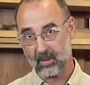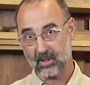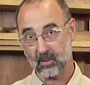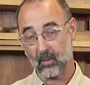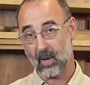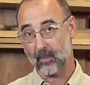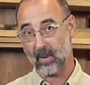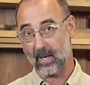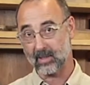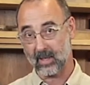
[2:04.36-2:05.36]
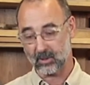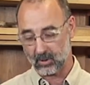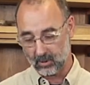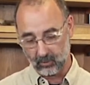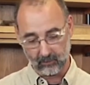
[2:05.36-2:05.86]
things that we want to pay
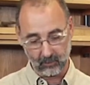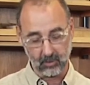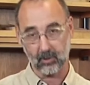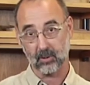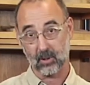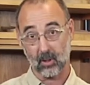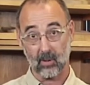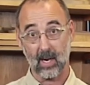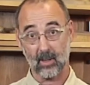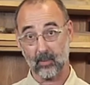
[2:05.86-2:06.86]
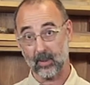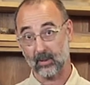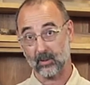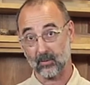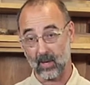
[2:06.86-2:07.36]
attention to if you're choosing to go down the
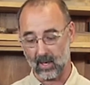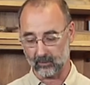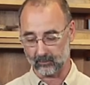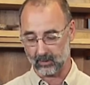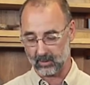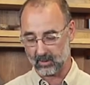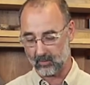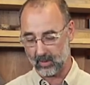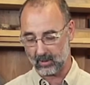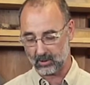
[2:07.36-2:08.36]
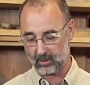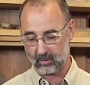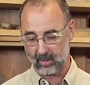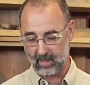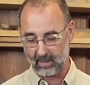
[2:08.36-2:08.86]
pinless route is to make
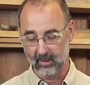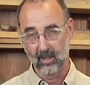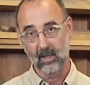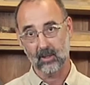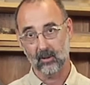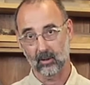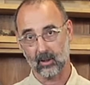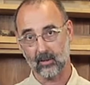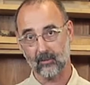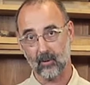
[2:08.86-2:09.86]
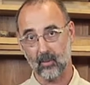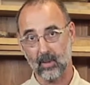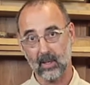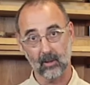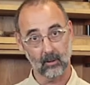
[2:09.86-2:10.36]
sure that you're looking for a
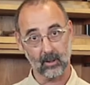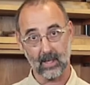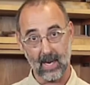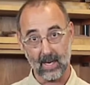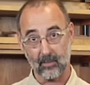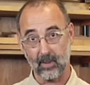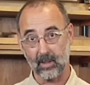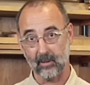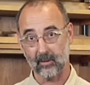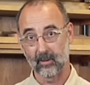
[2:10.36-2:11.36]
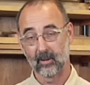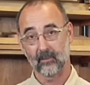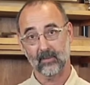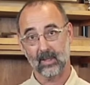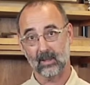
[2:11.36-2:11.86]
meter, looking at a meter
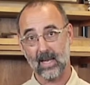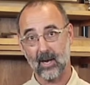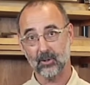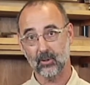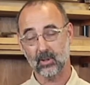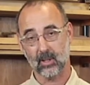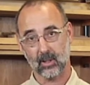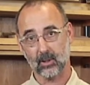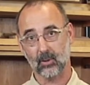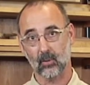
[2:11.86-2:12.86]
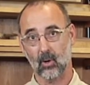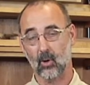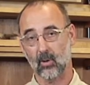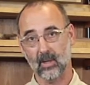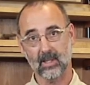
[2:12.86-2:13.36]
that allows you to
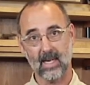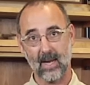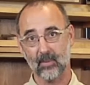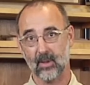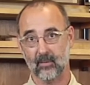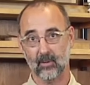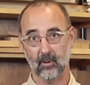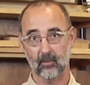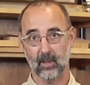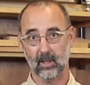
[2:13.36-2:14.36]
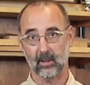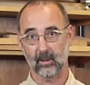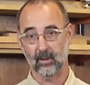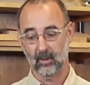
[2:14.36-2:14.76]
control the depth of your reading.